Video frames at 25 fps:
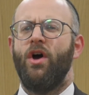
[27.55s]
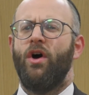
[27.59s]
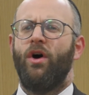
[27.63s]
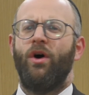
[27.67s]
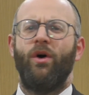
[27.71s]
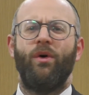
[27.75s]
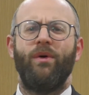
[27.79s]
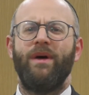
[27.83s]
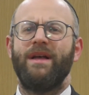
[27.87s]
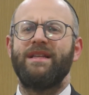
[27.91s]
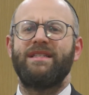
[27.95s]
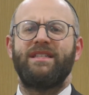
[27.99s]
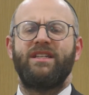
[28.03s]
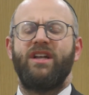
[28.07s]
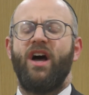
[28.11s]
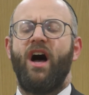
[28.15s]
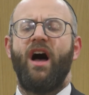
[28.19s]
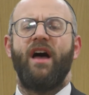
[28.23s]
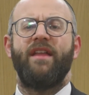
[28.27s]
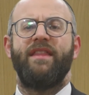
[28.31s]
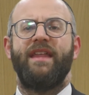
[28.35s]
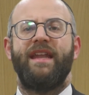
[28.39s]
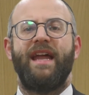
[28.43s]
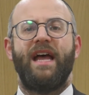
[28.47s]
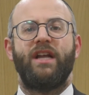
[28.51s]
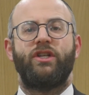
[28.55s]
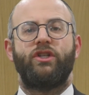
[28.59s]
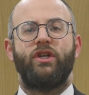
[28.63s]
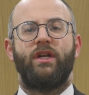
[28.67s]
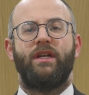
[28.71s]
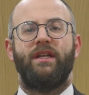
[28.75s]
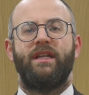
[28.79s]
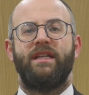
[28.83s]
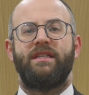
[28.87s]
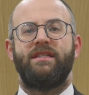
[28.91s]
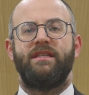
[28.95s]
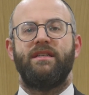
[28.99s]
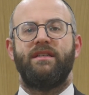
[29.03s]
Who is God that I should
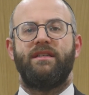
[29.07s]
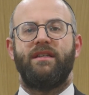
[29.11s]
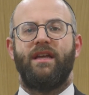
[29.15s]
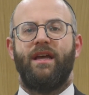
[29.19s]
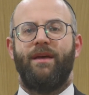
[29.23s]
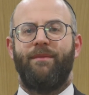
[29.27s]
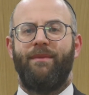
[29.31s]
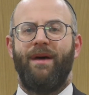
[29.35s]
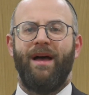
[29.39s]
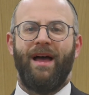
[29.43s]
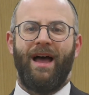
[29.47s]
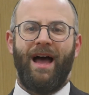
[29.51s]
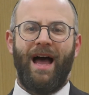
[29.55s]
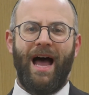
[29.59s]
listen to him?